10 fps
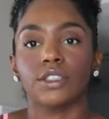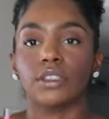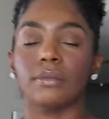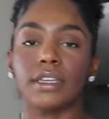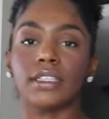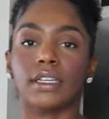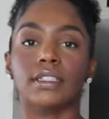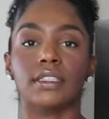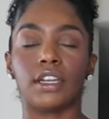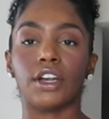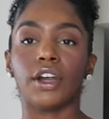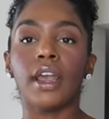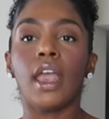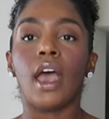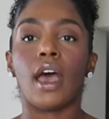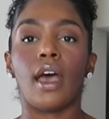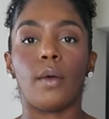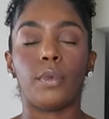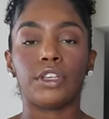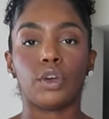So something to consider
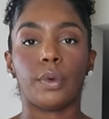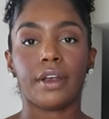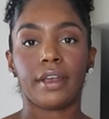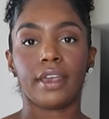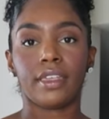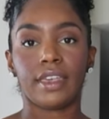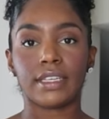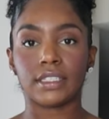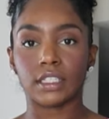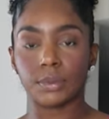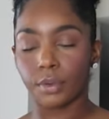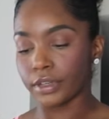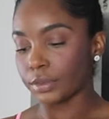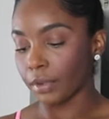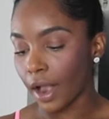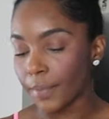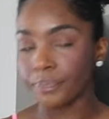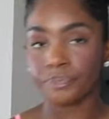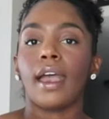when you're wearing this sports bra.